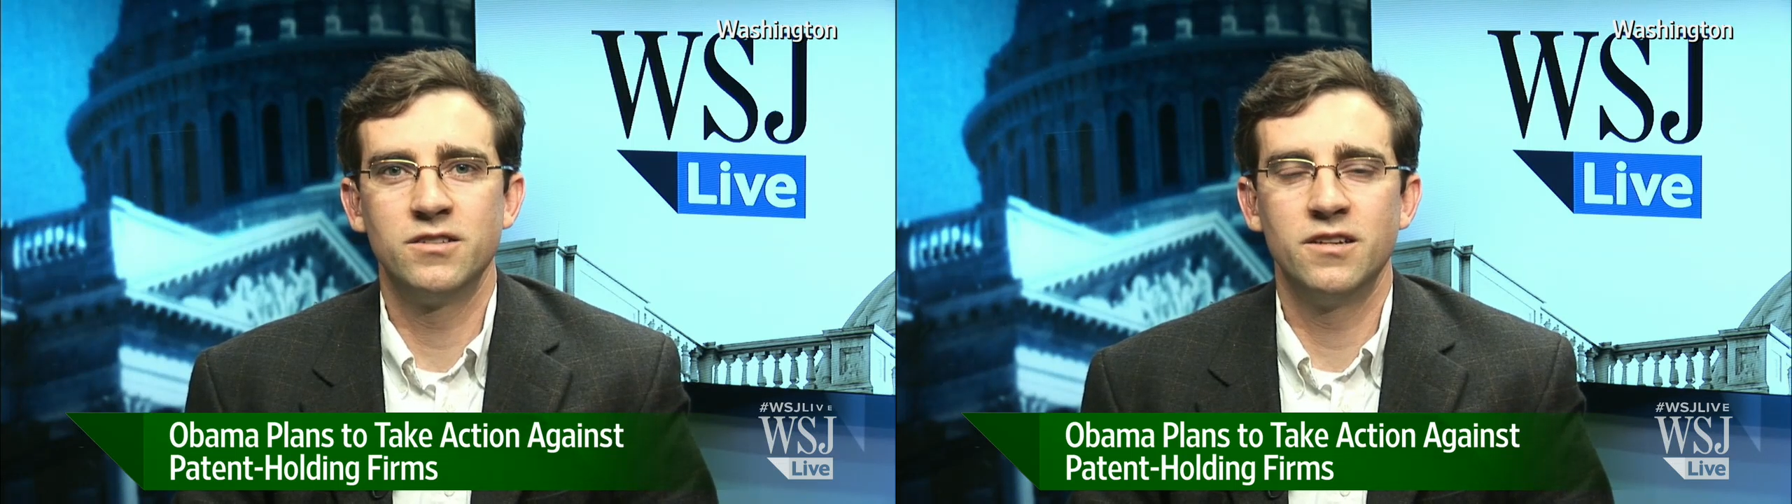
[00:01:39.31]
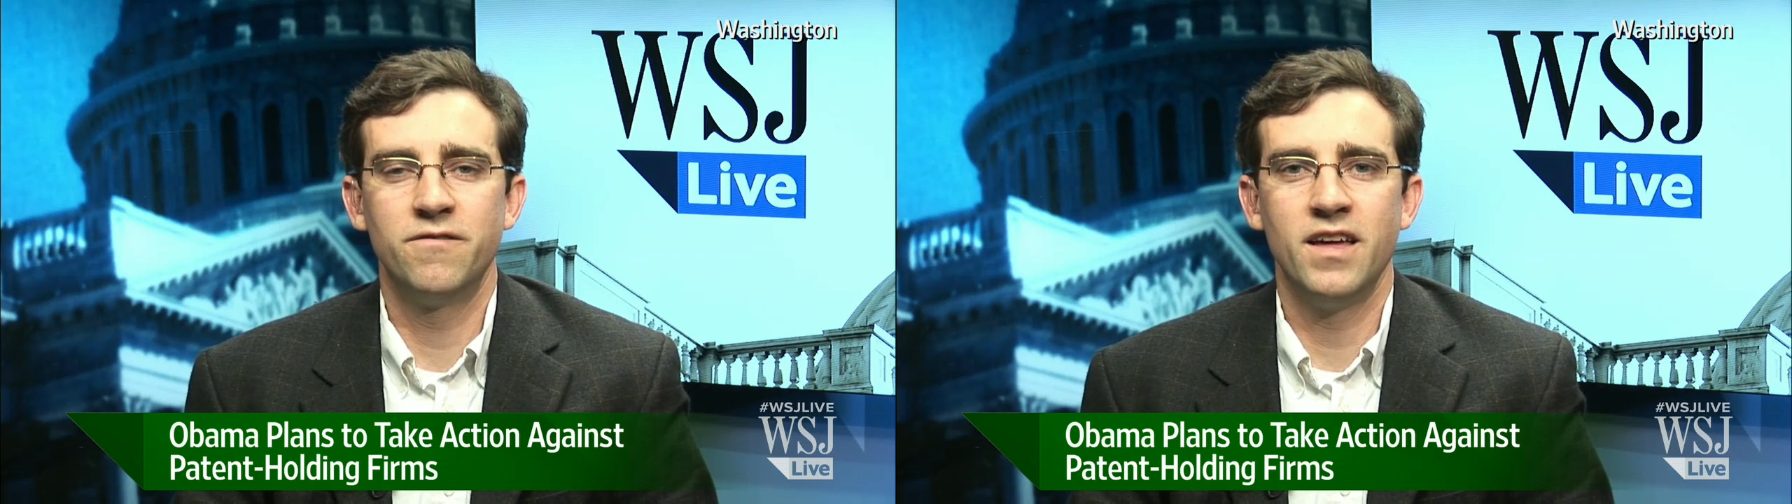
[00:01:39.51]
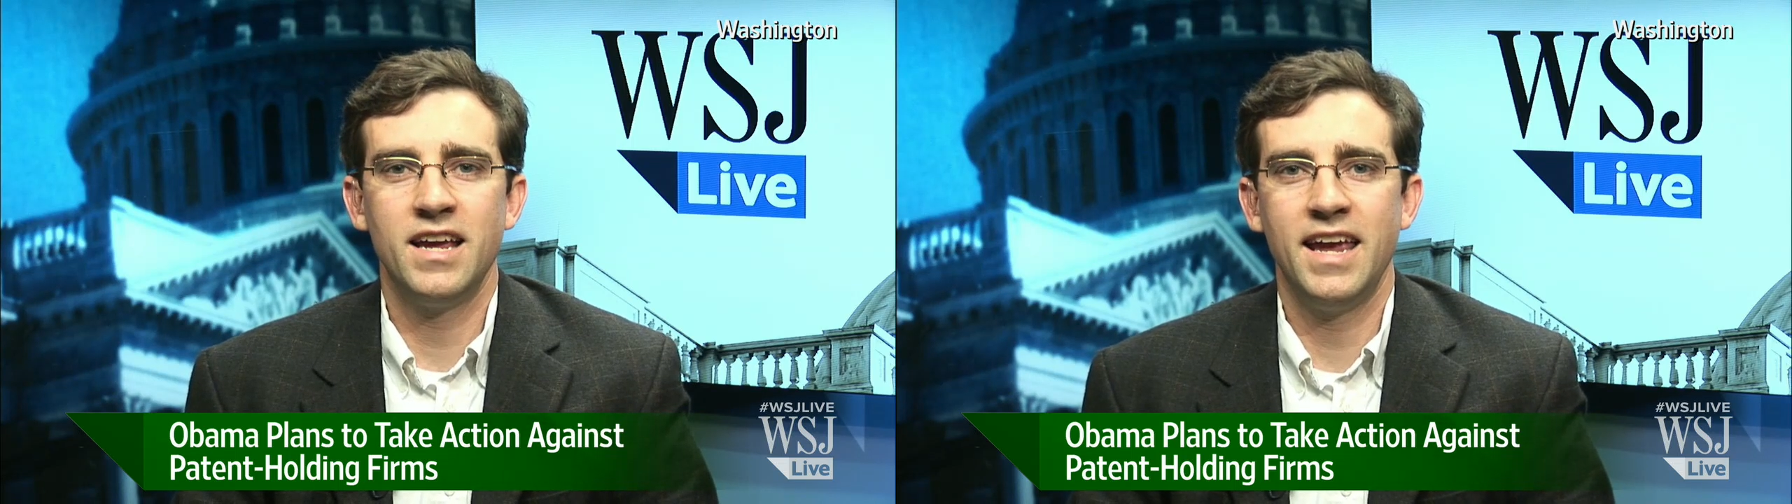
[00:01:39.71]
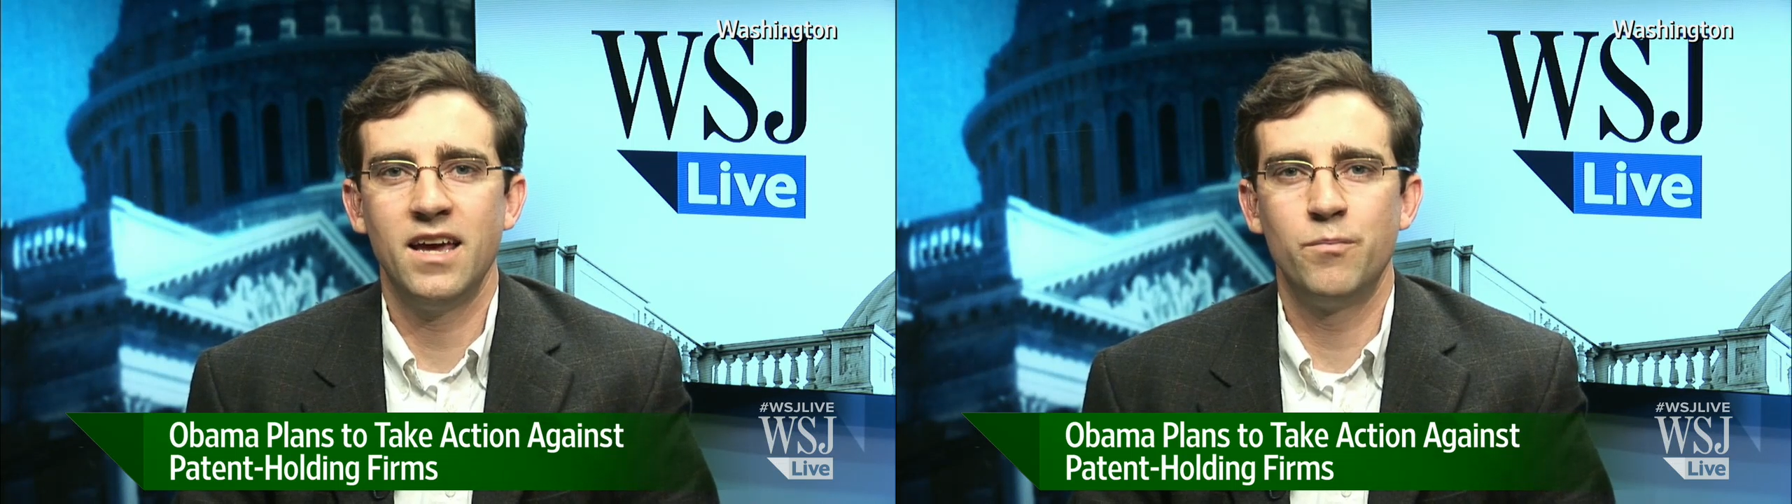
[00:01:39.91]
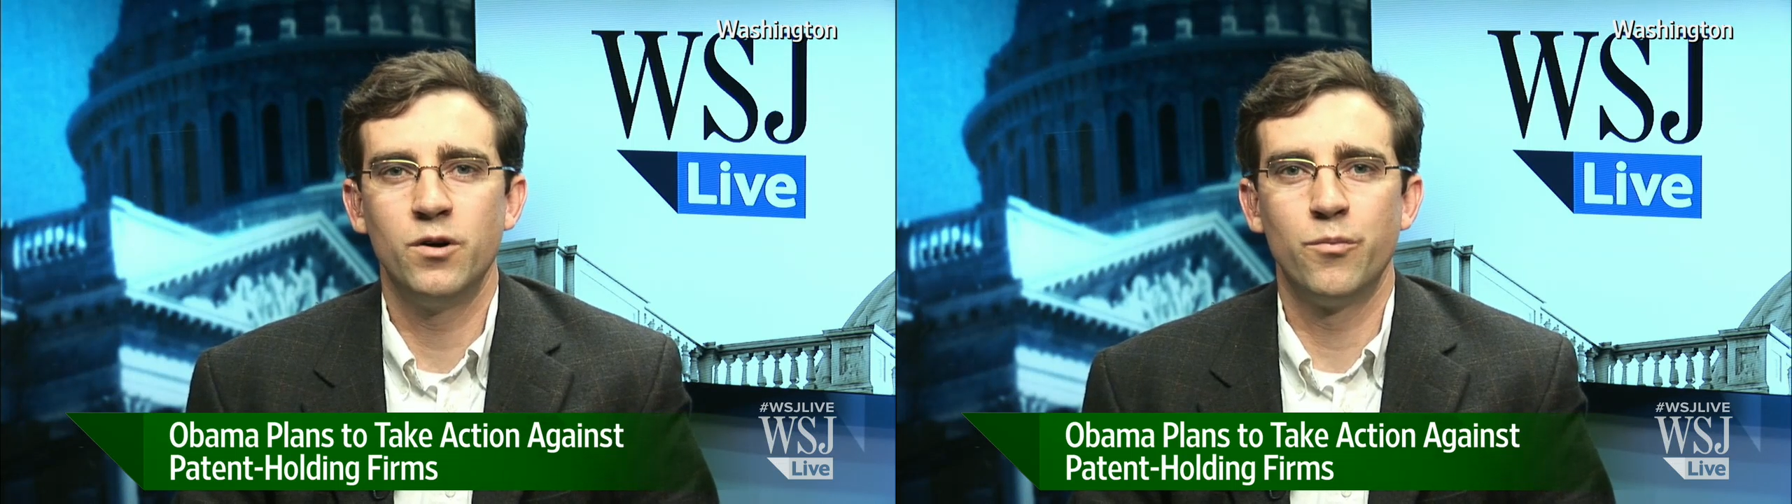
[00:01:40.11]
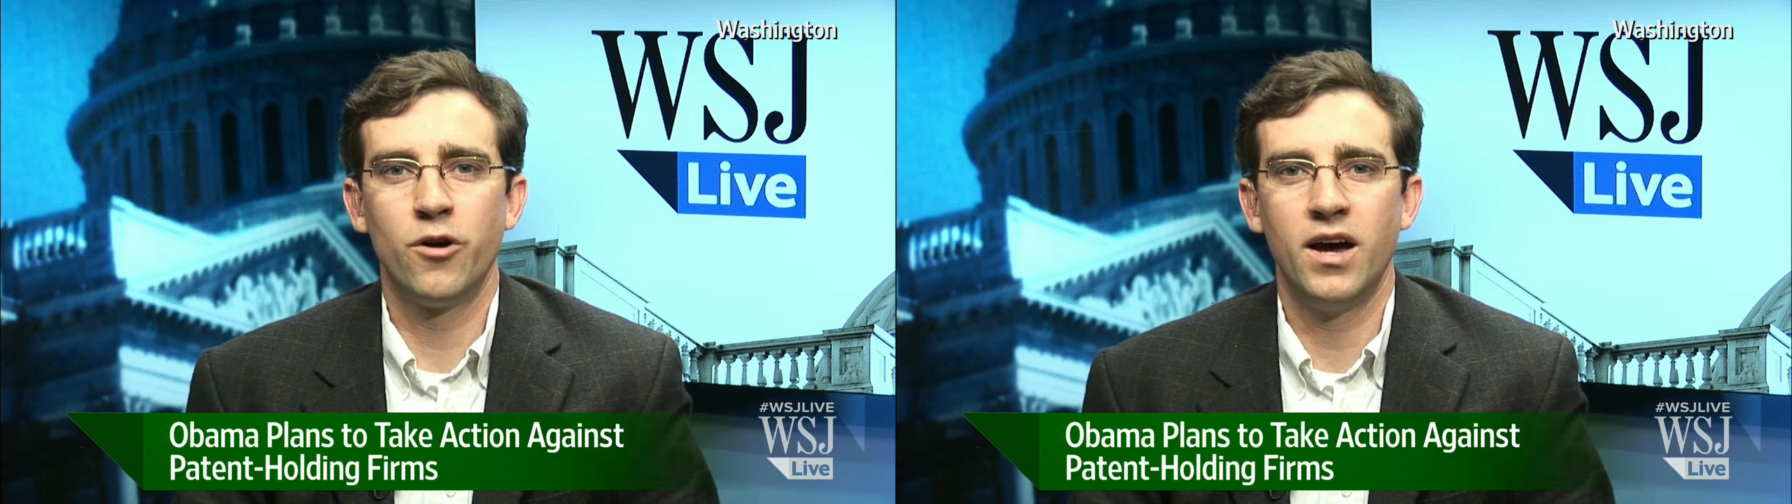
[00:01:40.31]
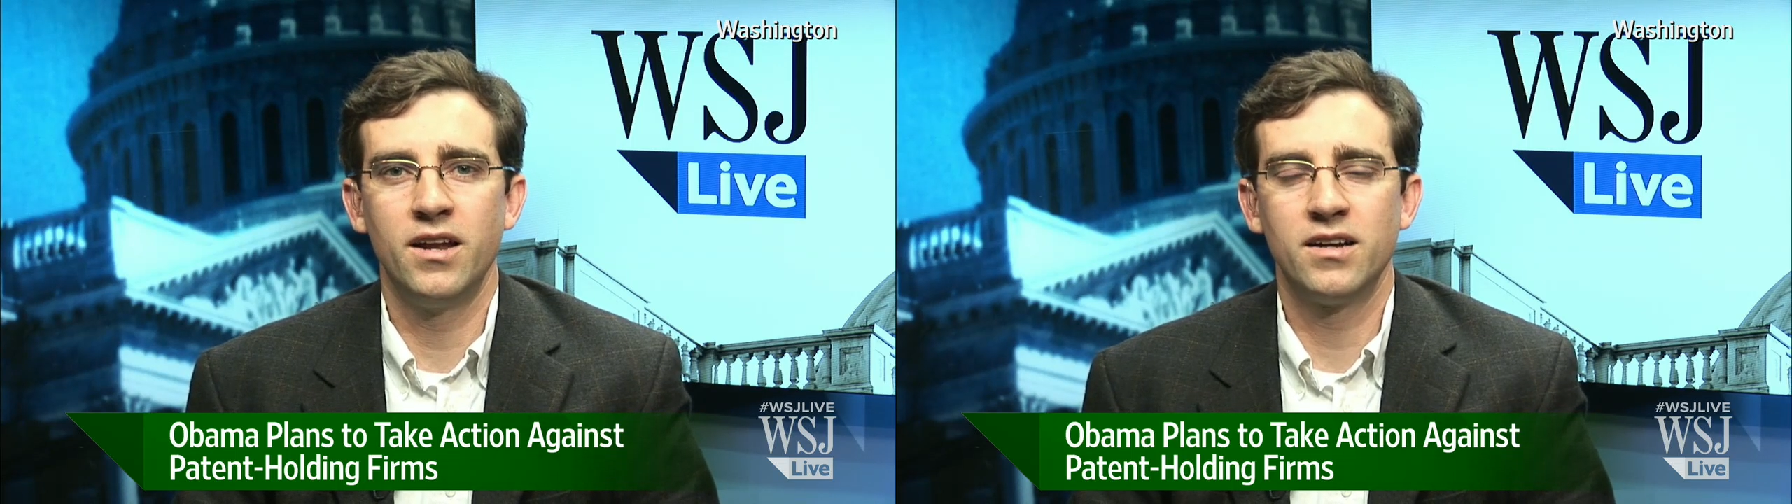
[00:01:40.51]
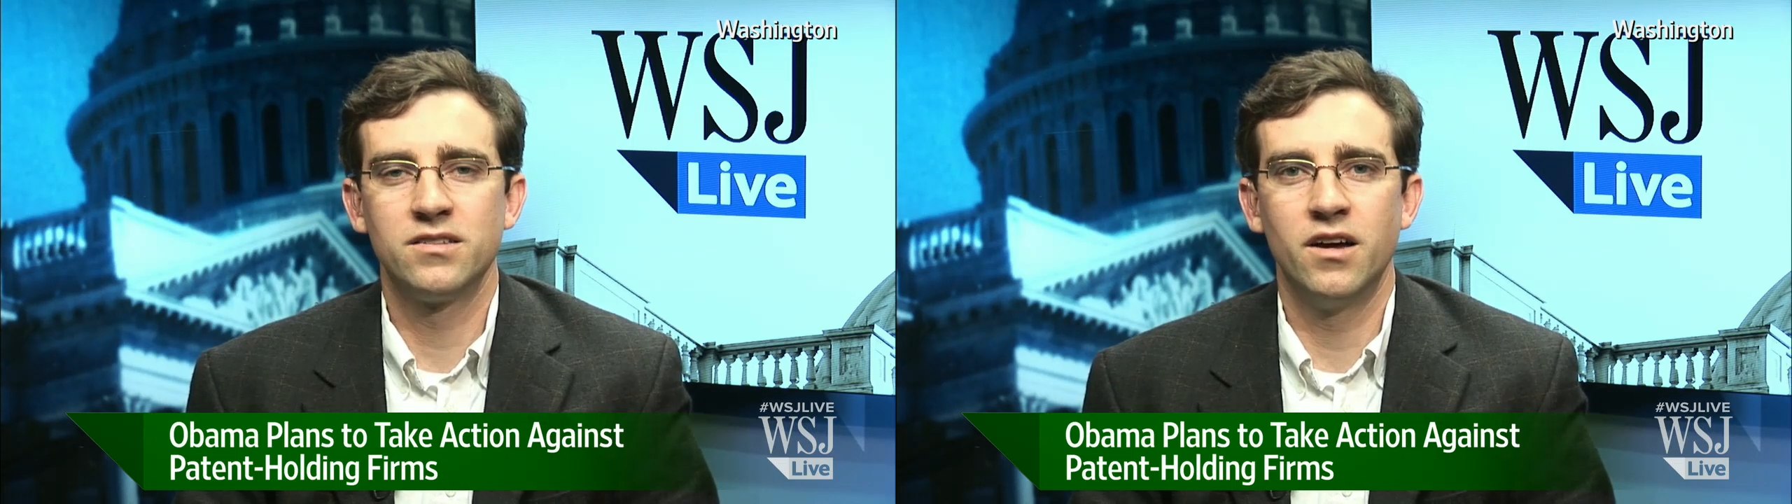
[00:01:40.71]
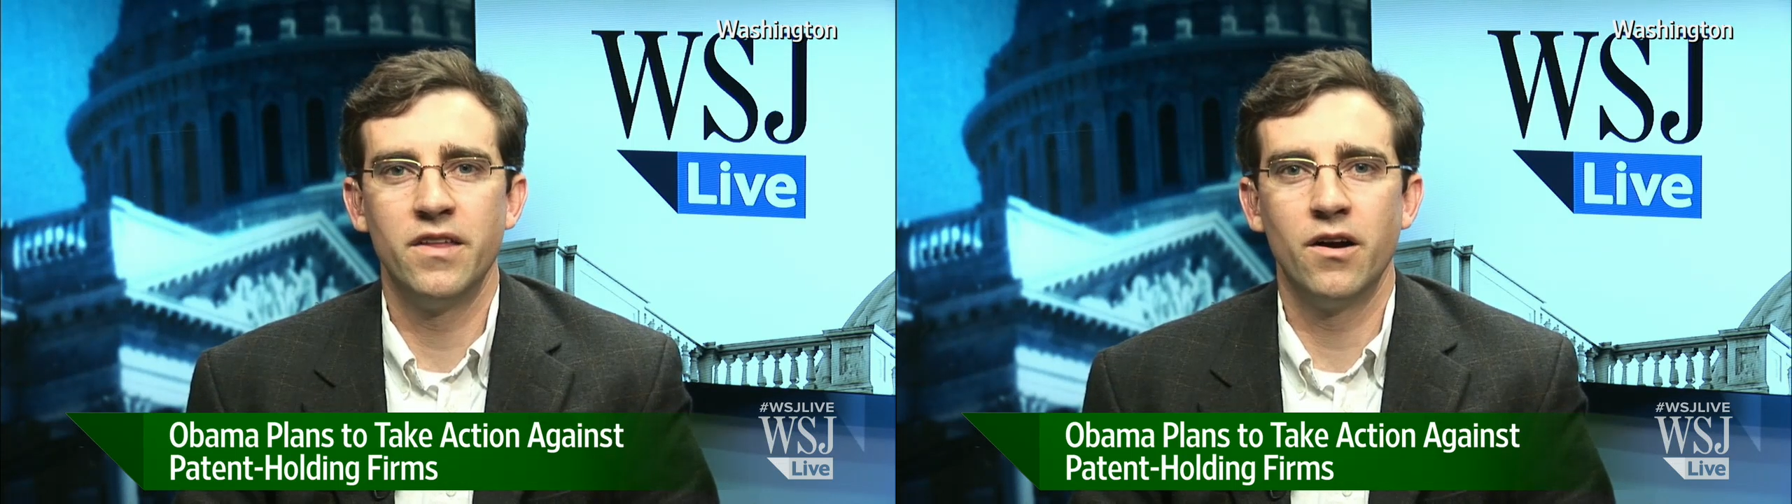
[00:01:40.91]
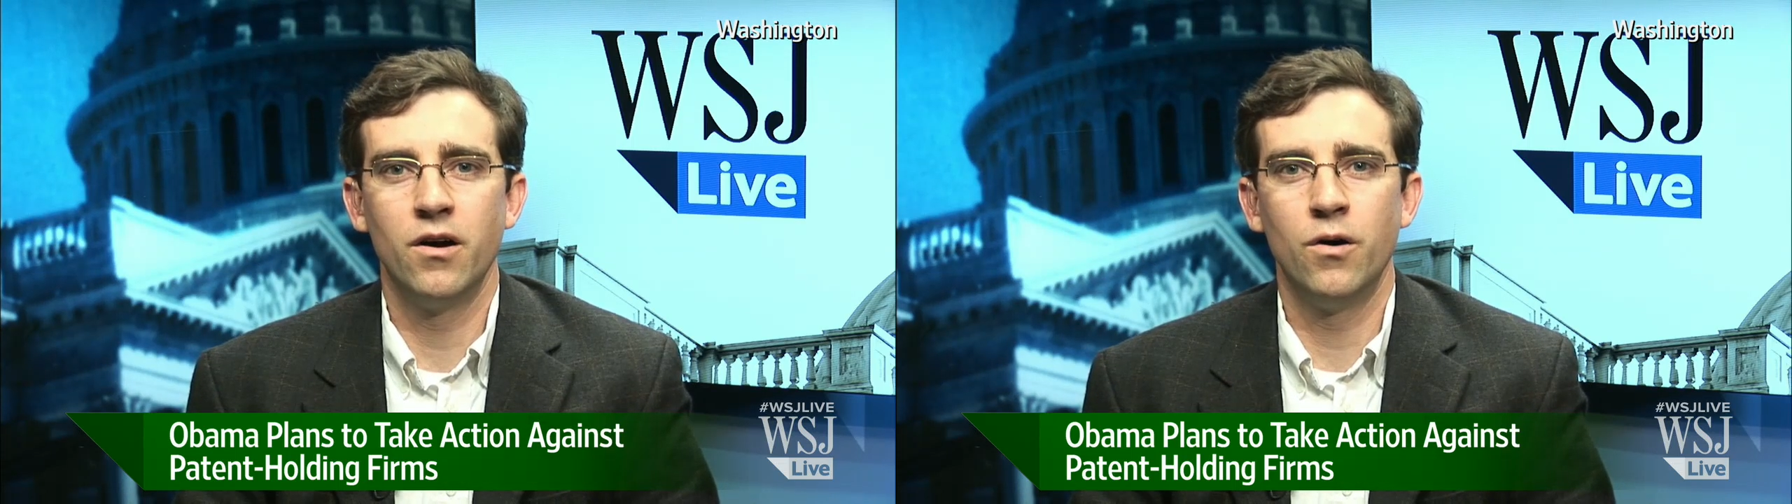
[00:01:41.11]
And if they can't build products on
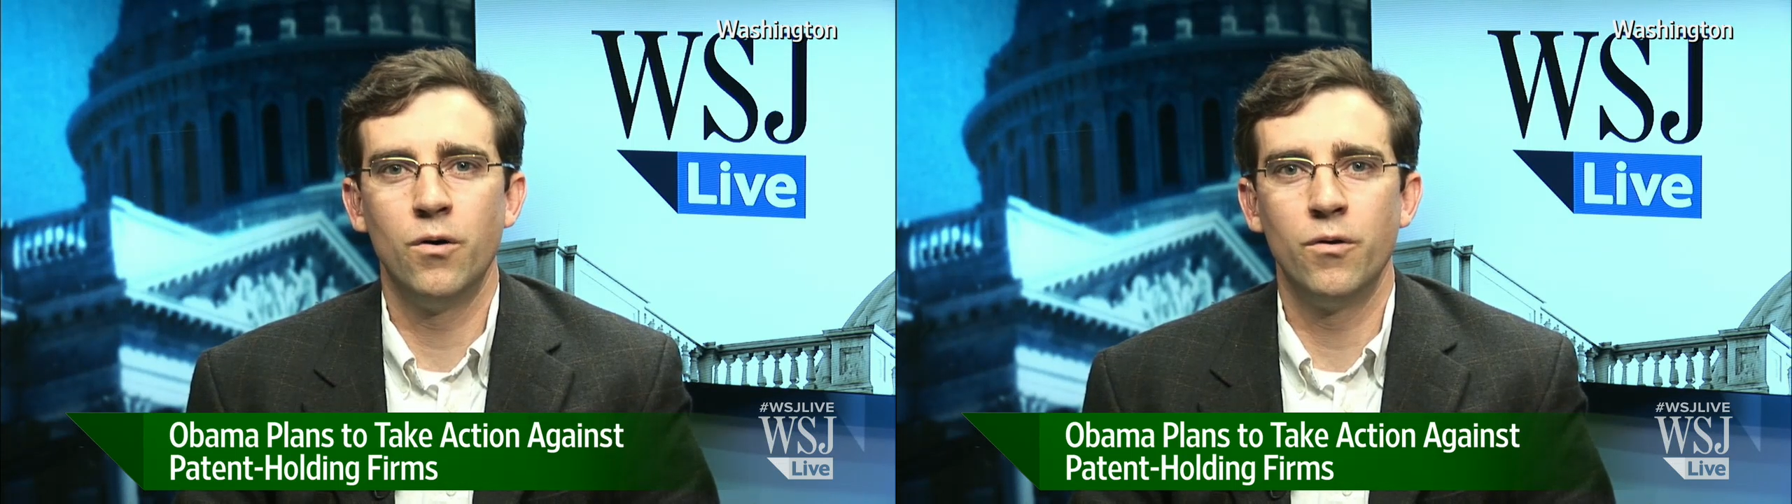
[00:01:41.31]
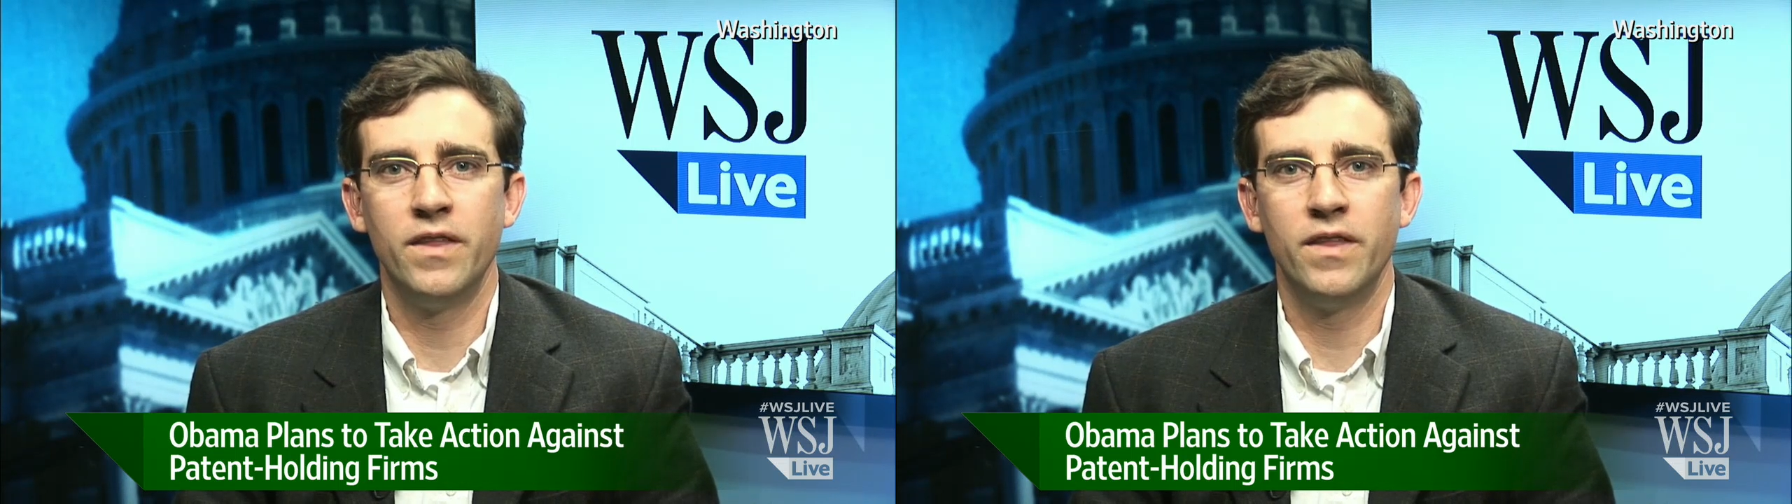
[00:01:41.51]
their own,